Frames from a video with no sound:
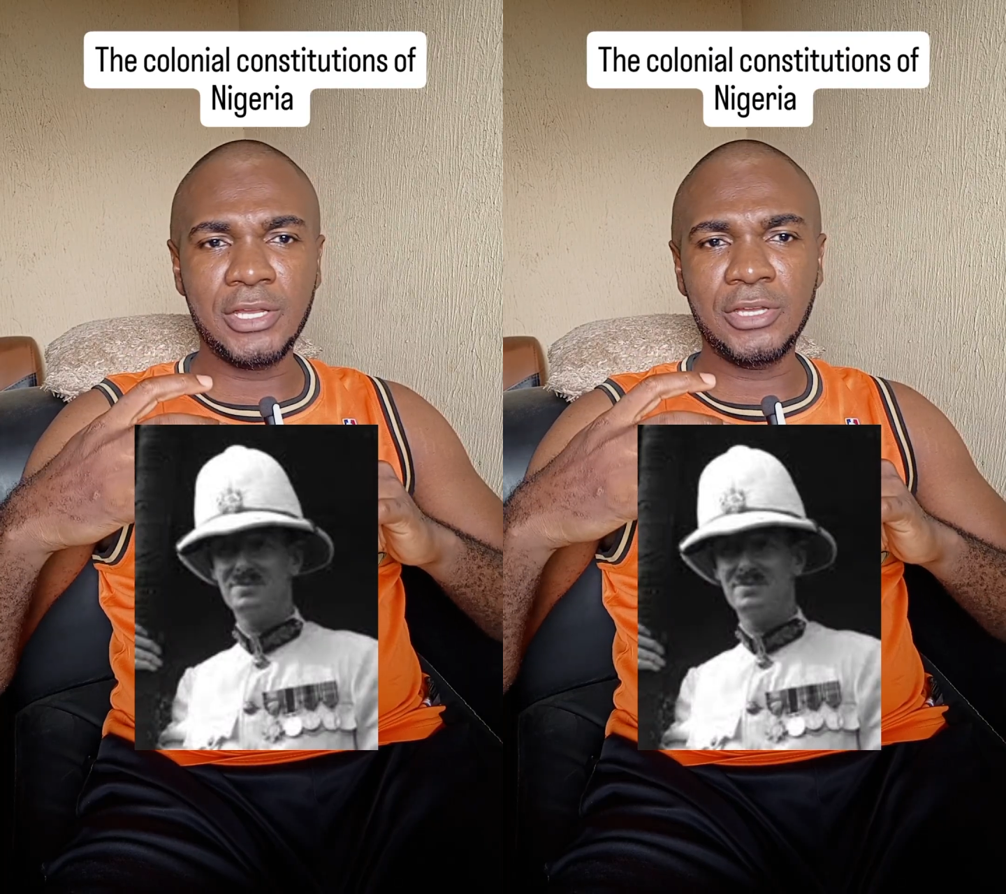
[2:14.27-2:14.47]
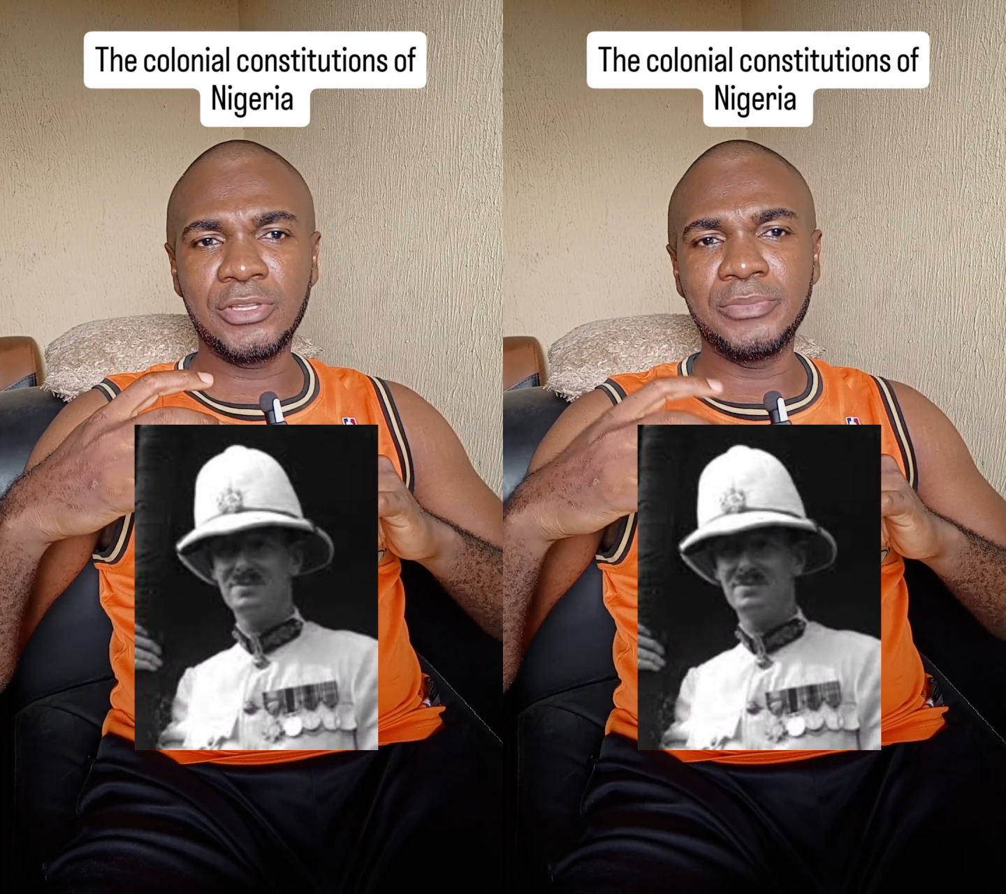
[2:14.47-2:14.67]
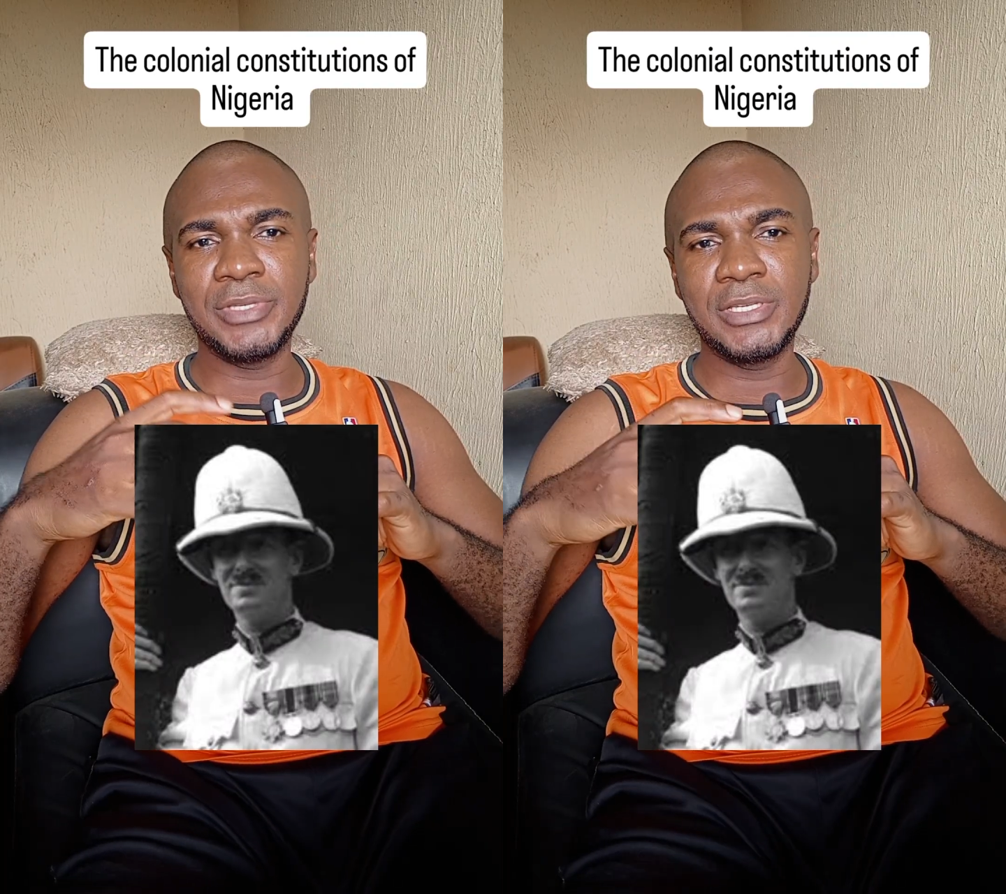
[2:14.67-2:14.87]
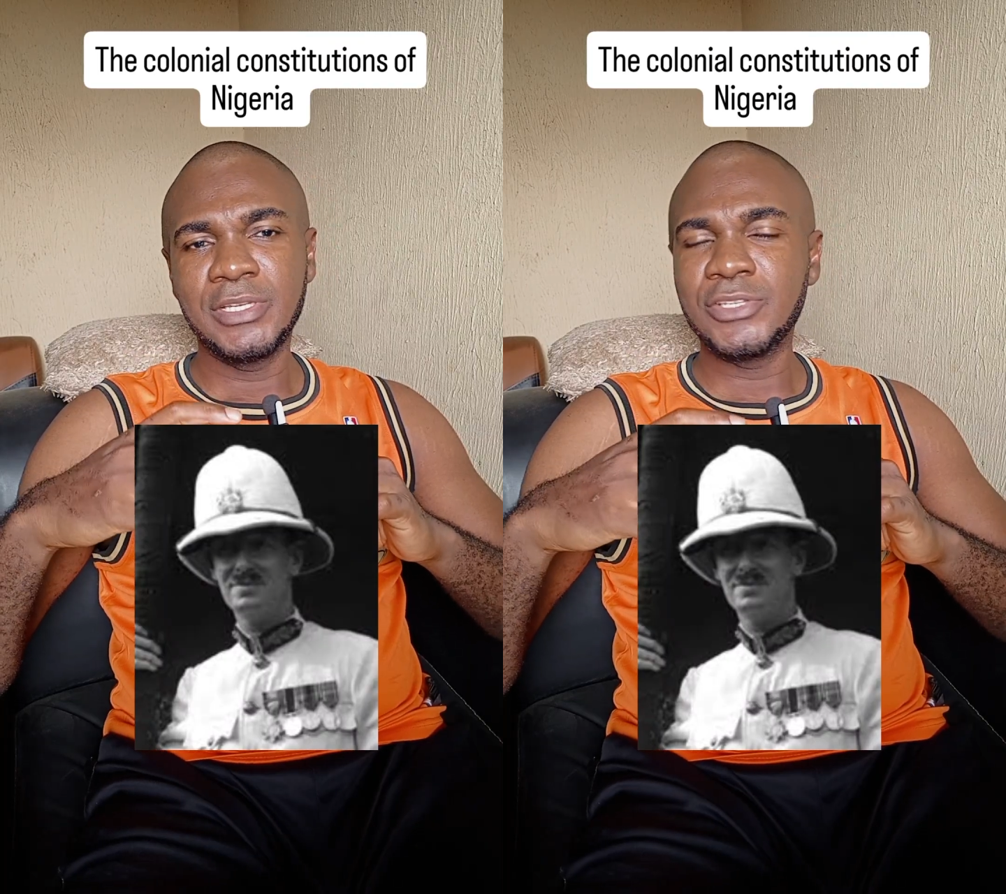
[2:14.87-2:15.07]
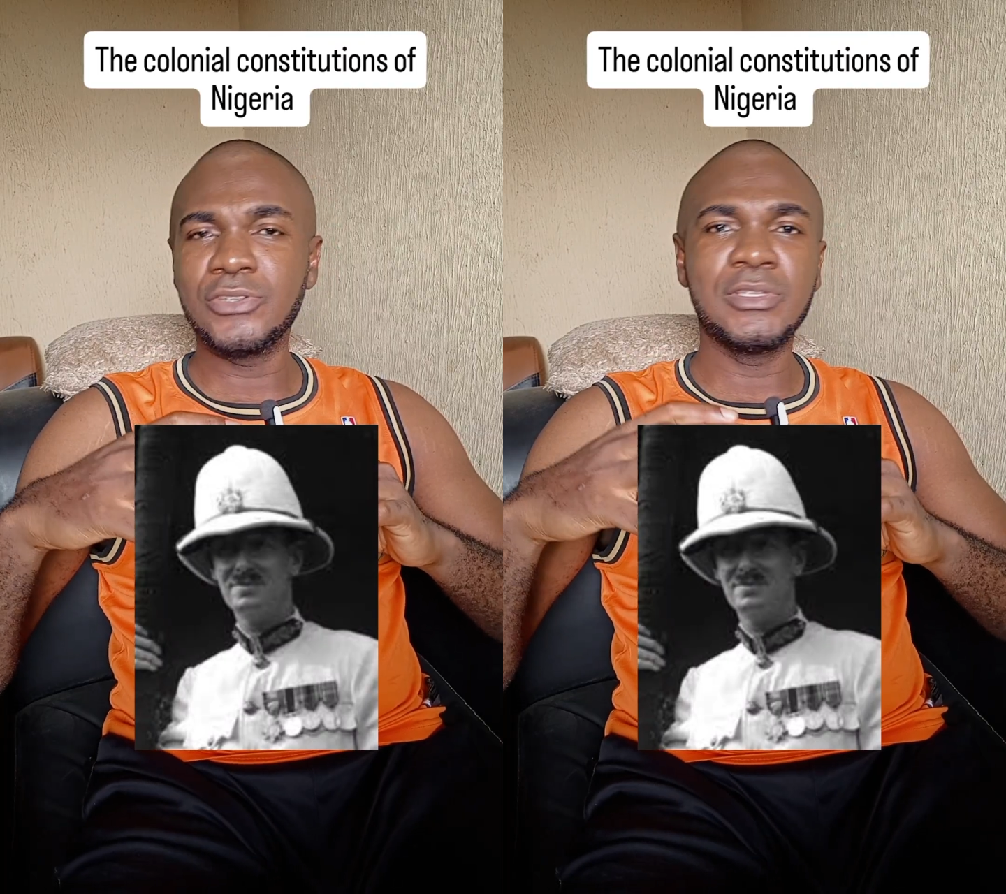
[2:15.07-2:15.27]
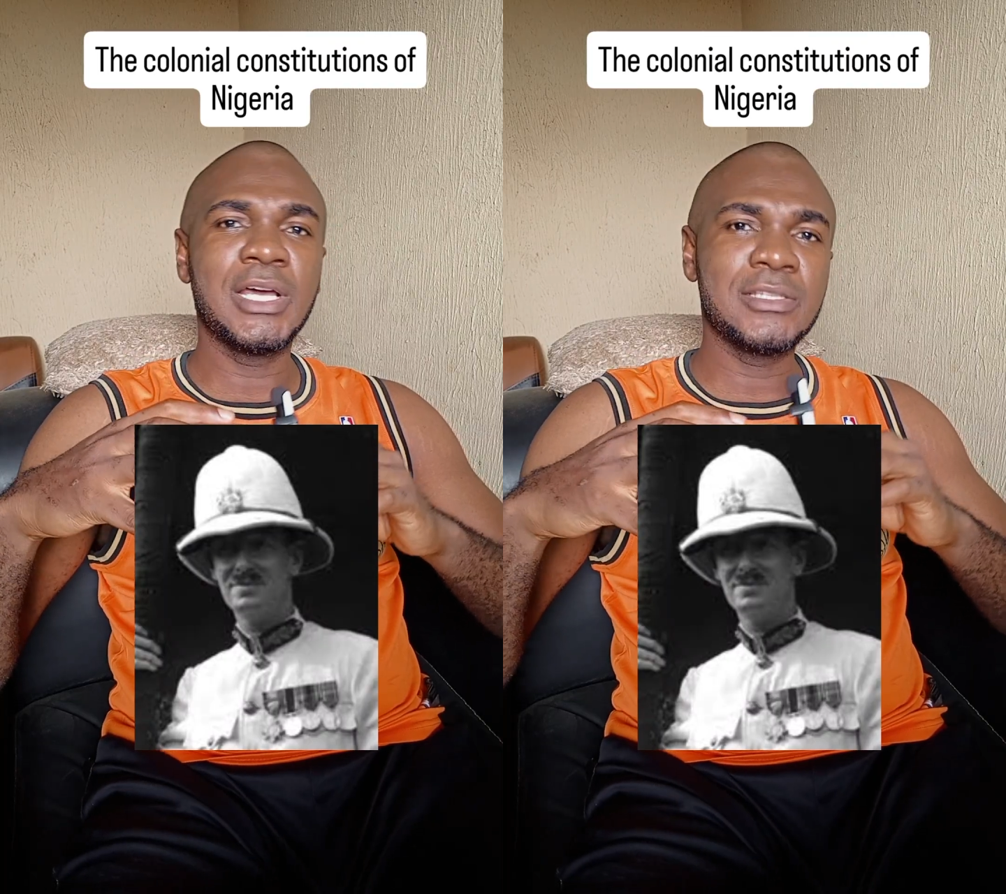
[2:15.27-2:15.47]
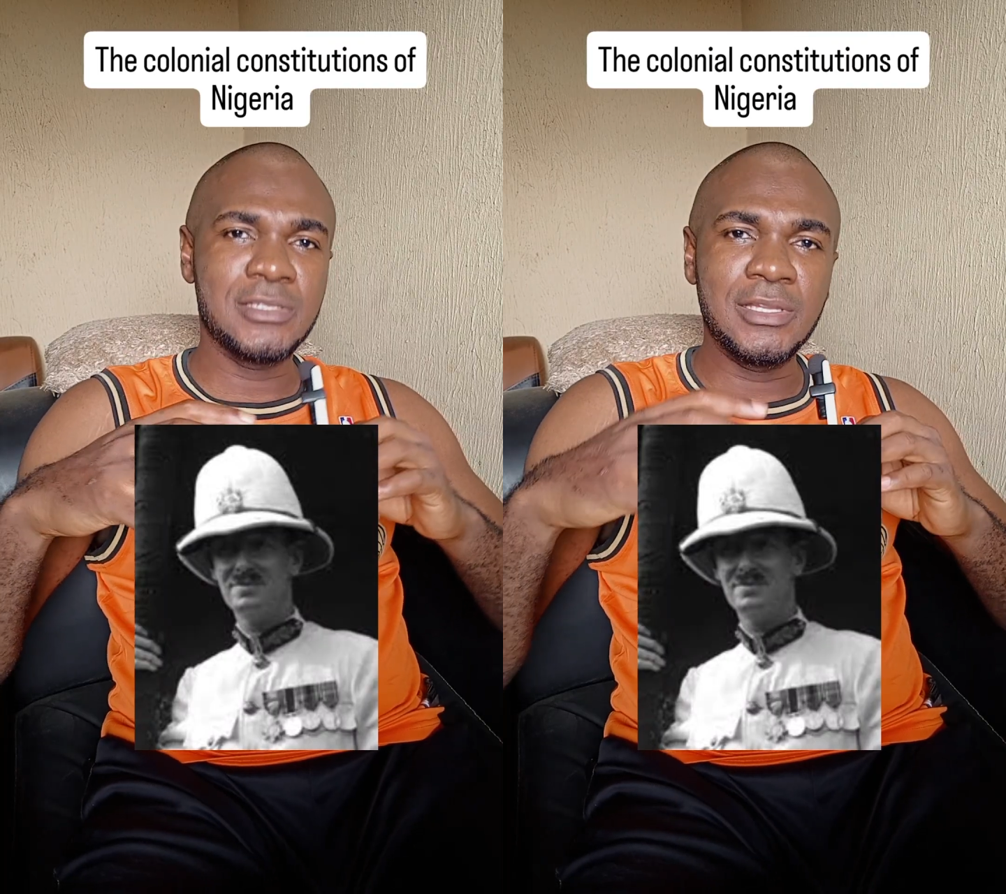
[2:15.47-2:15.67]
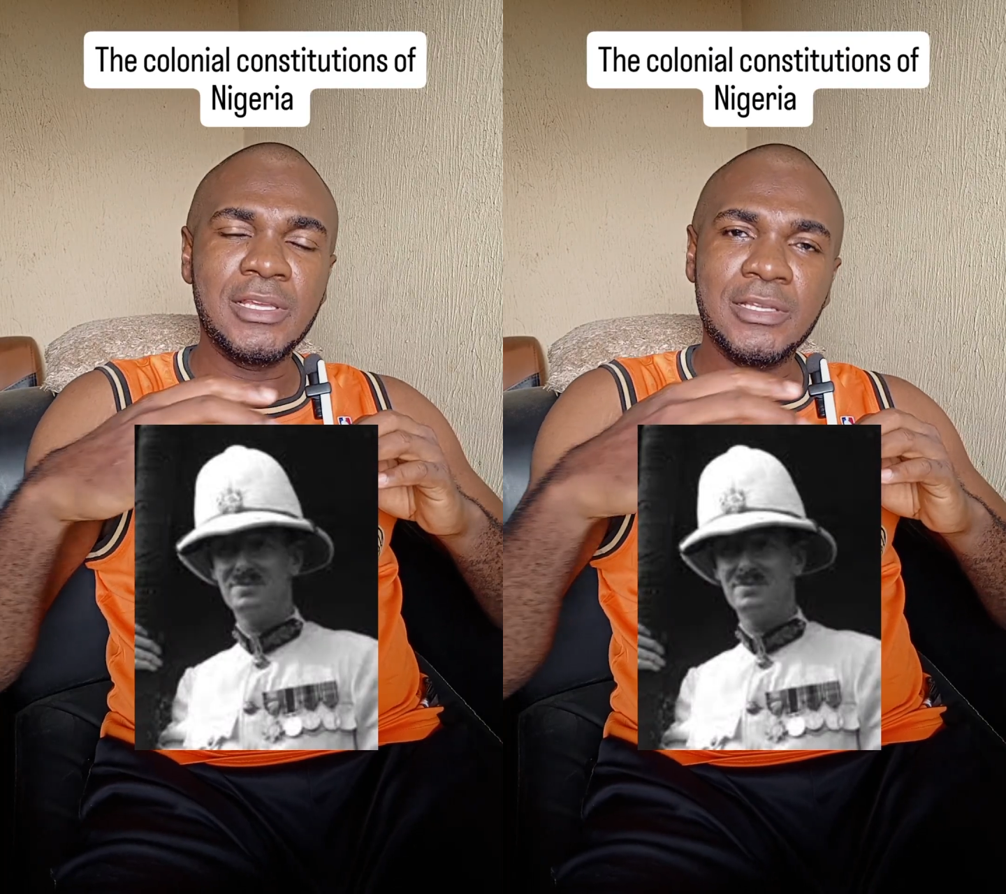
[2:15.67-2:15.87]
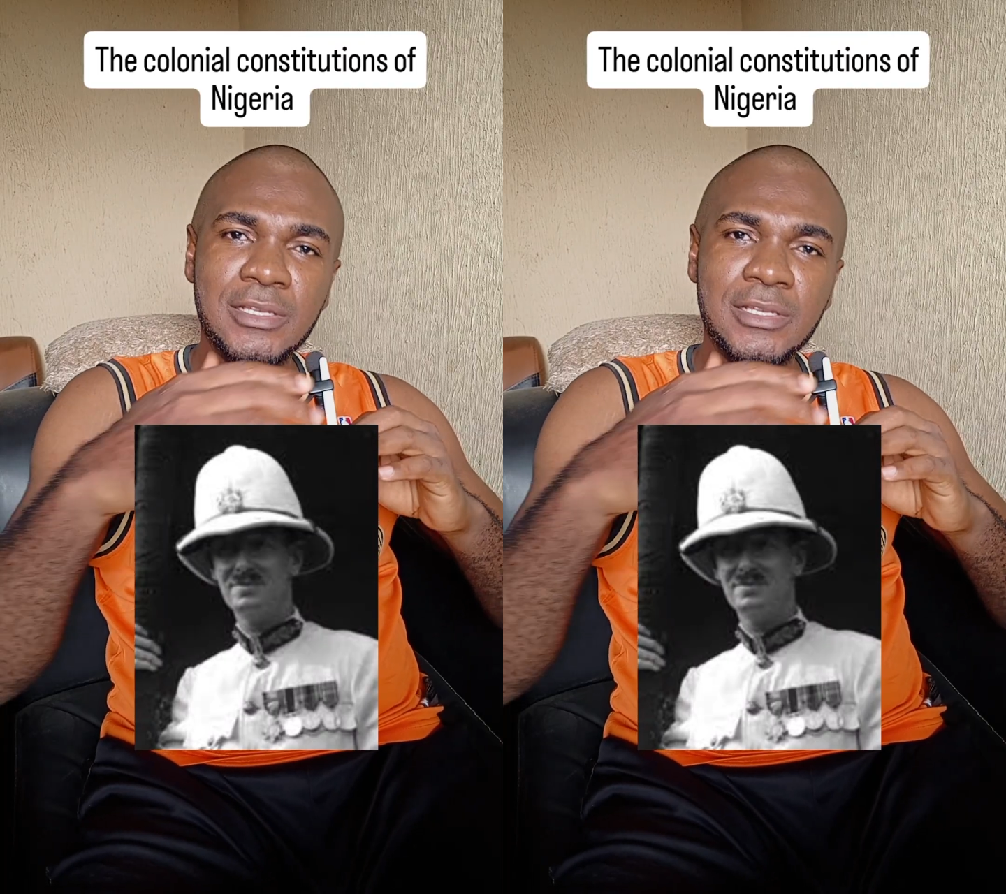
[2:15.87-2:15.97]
economy so that